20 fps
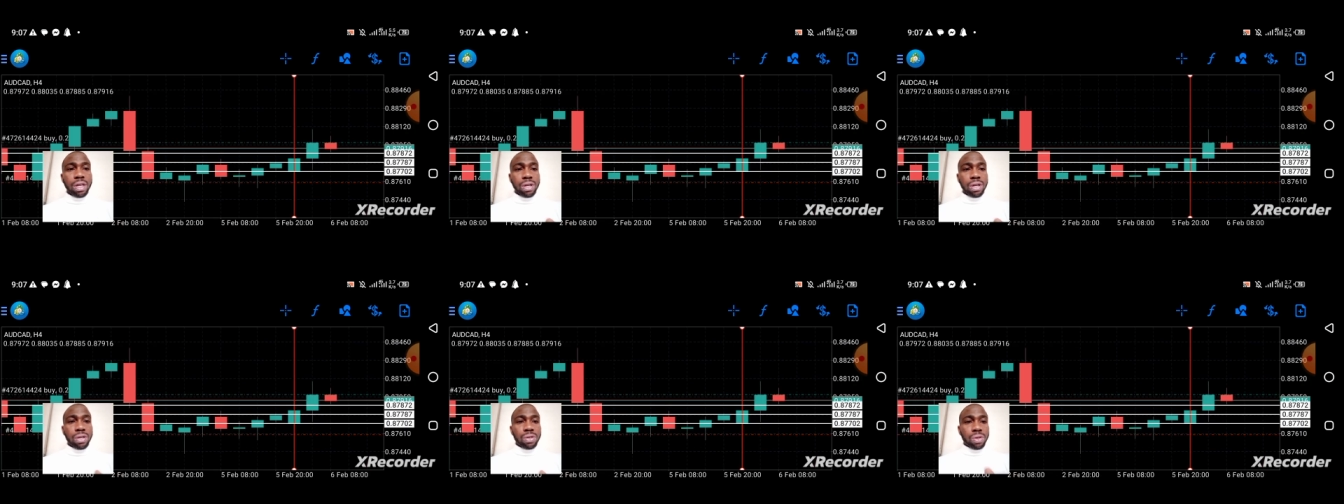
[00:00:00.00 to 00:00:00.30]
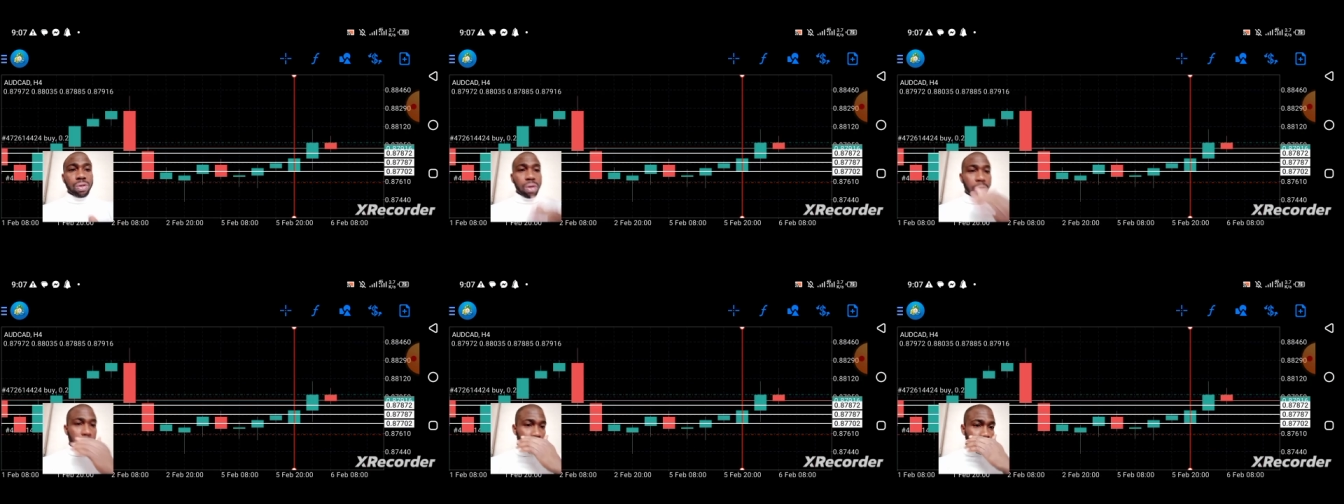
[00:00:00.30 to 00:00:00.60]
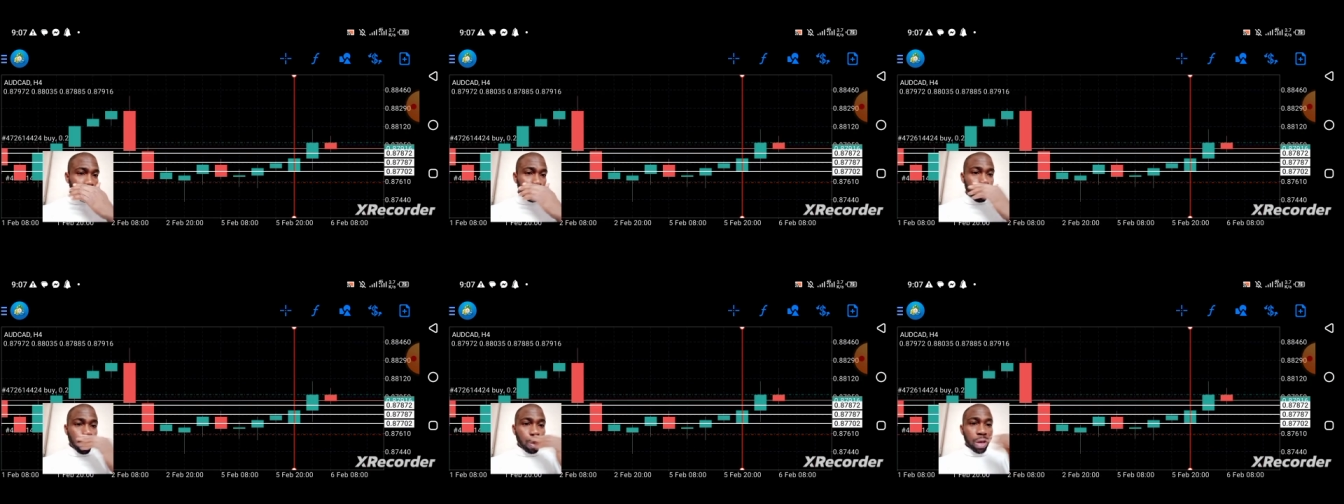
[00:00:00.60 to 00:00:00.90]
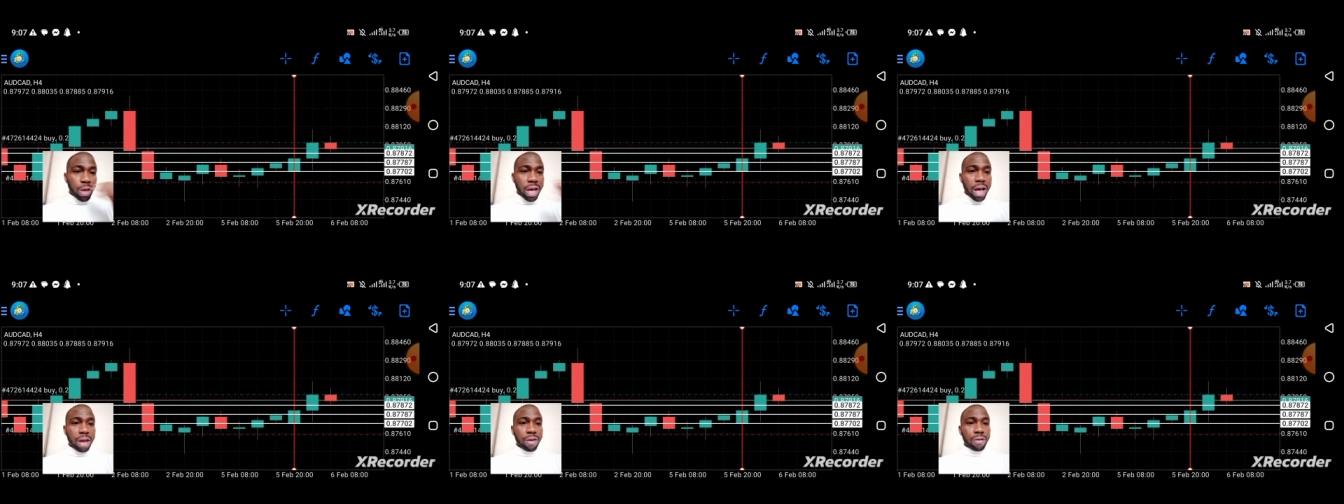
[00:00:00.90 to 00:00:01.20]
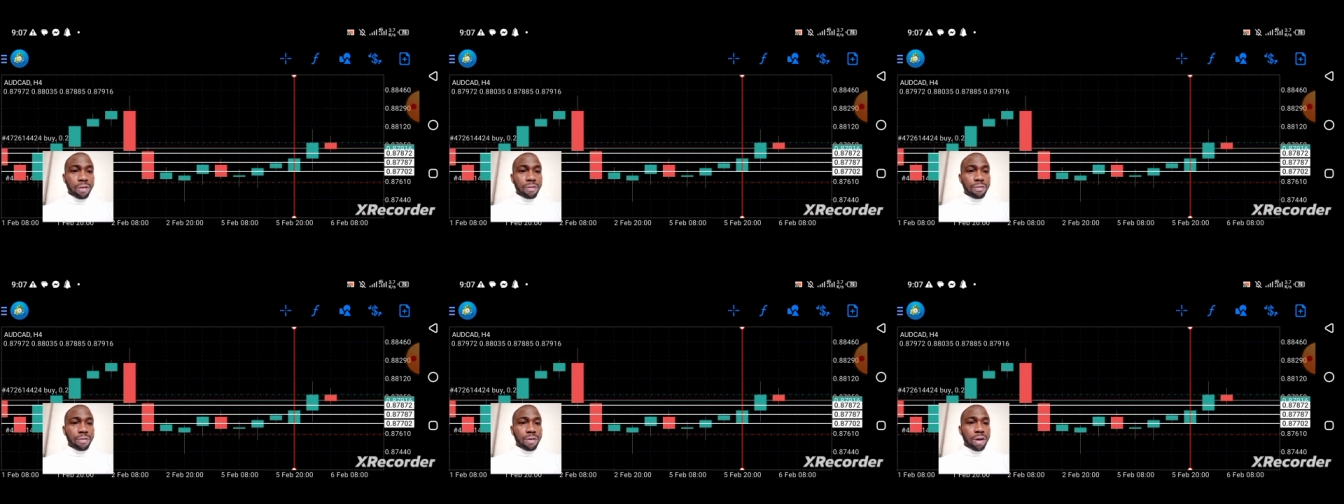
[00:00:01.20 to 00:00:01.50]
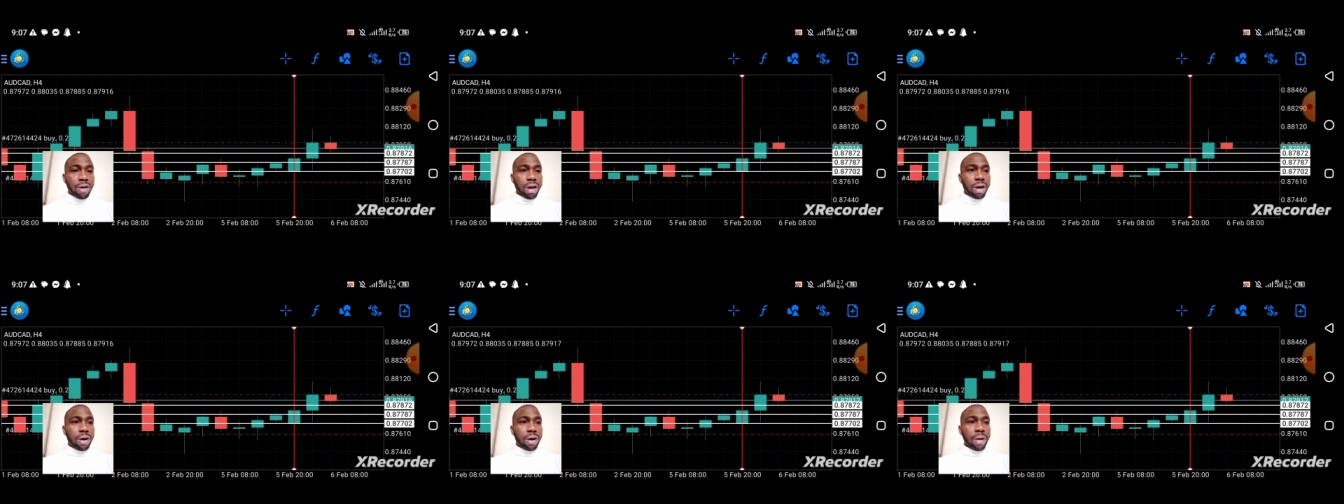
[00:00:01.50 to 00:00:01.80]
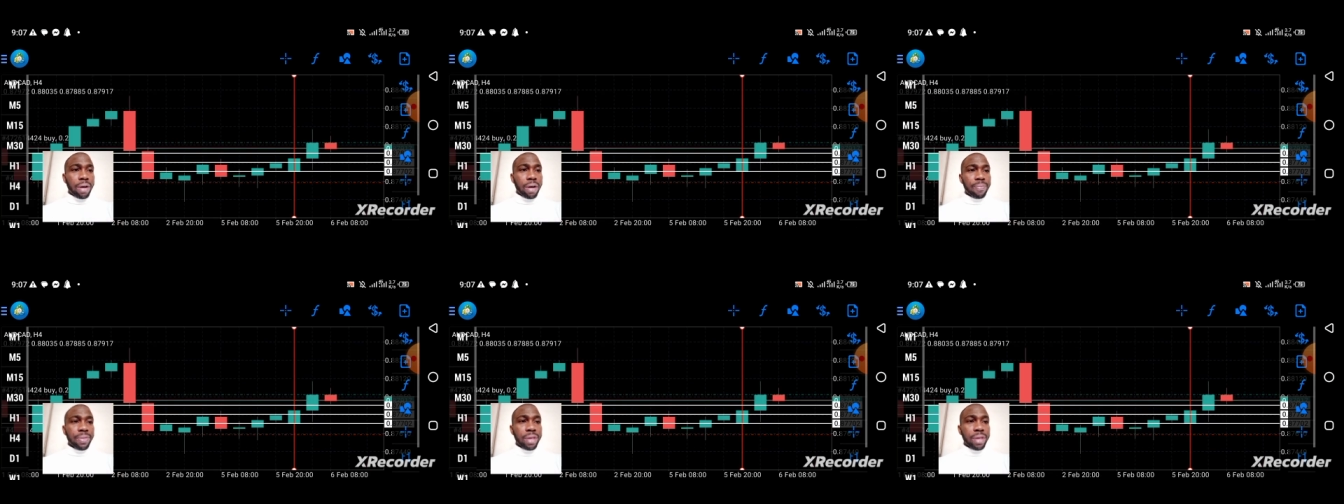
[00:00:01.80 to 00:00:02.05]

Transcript: So you can see what we had on 4 hours.